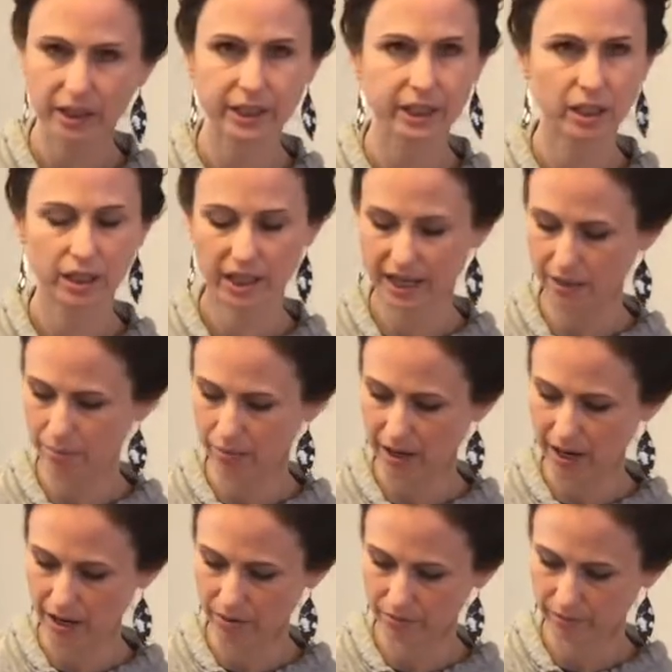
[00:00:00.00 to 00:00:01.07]
little light
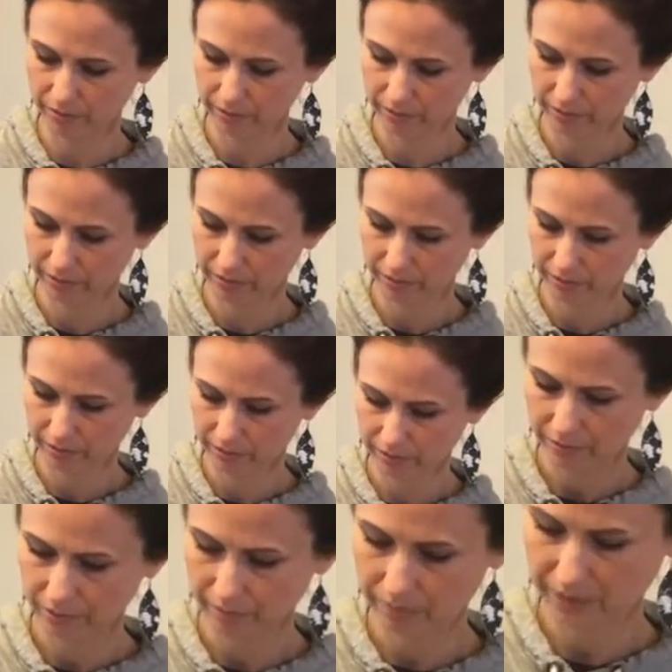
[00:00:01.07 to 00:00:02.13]
brown. I'll